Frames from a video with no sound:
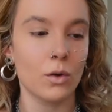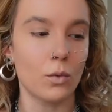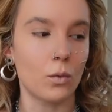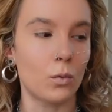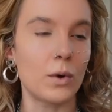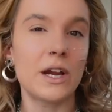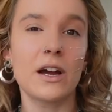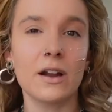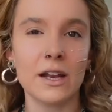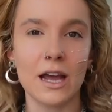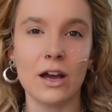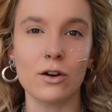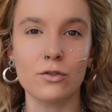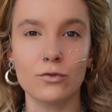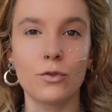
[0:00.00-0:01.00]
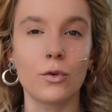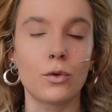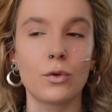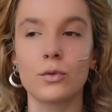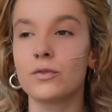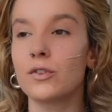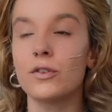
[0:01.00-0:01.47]
we are now
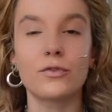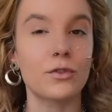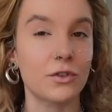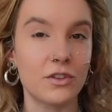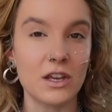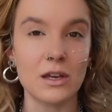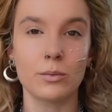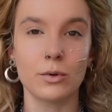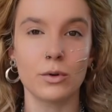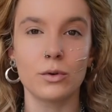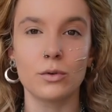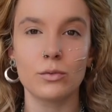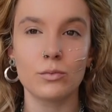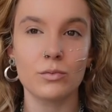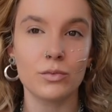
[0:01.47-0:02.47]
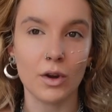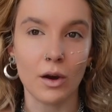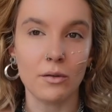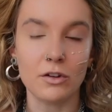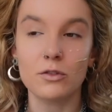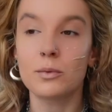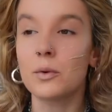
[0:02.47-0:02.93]
for the foreseeable
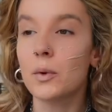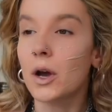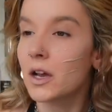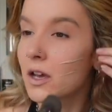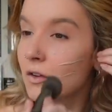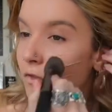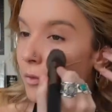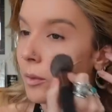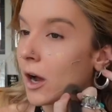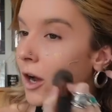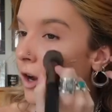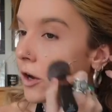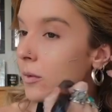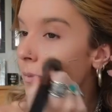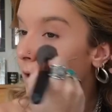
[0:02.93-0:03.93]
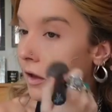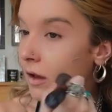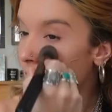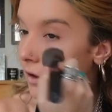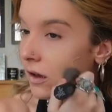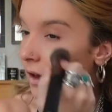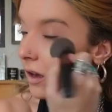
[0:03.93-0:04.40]
going to be working from home,
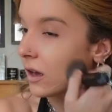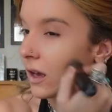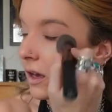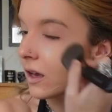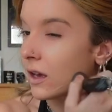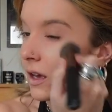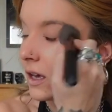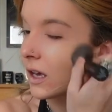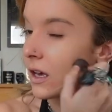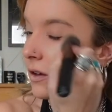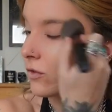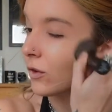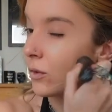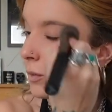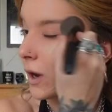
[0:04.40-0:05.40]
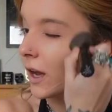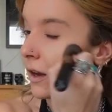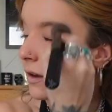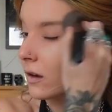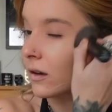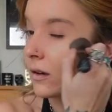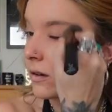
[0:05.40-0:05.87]
even
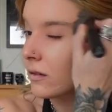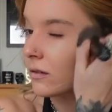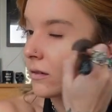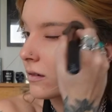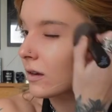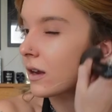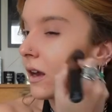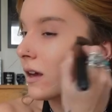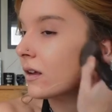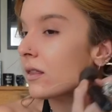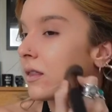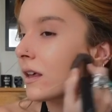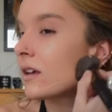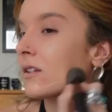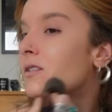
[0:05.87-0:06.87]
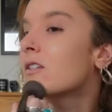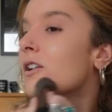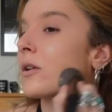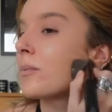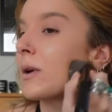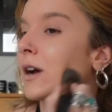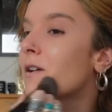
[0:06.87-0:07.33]
when things
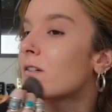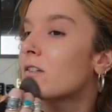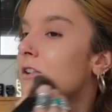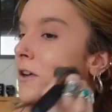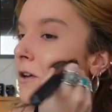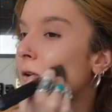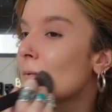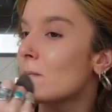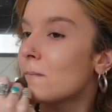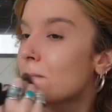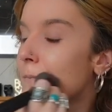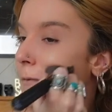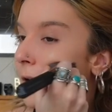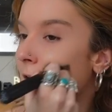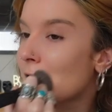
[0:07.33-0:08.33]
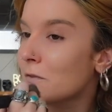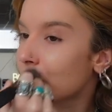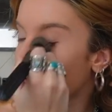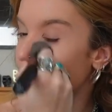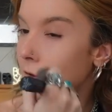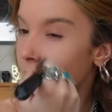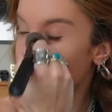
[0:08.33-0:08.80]
go back to
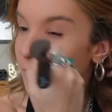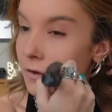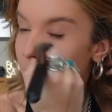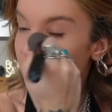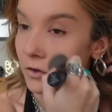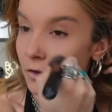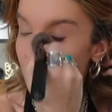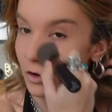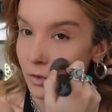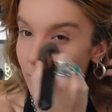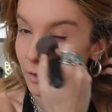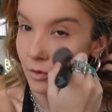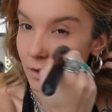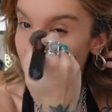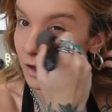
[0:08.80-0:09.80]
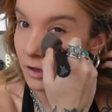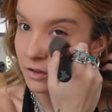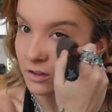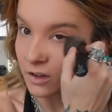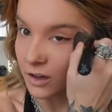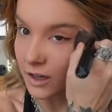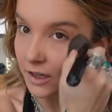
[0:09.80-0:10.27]
whatever normal
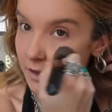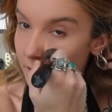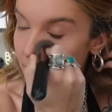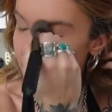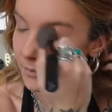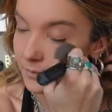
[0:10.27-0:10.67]
looks like